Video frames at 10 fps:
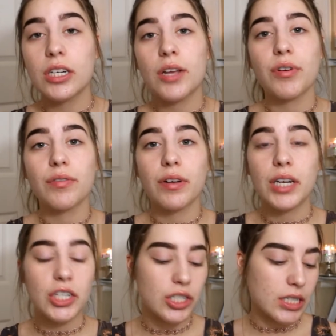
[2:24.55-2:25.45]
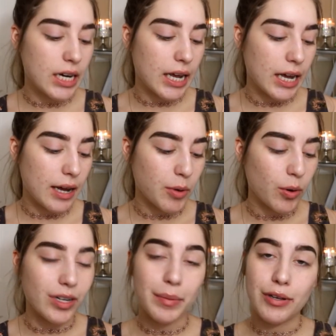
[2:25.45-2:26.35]
And for foundation today, I'm
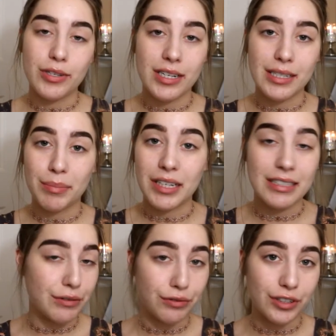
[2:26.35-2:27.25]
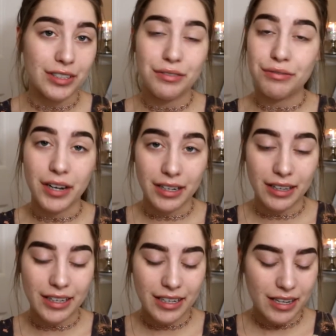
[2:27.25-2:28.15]
going to be using something different
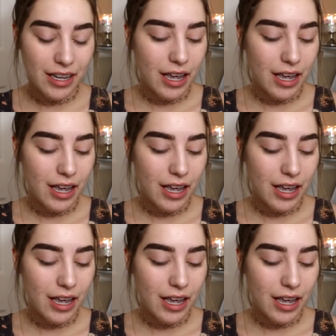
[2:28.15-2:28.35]
finally.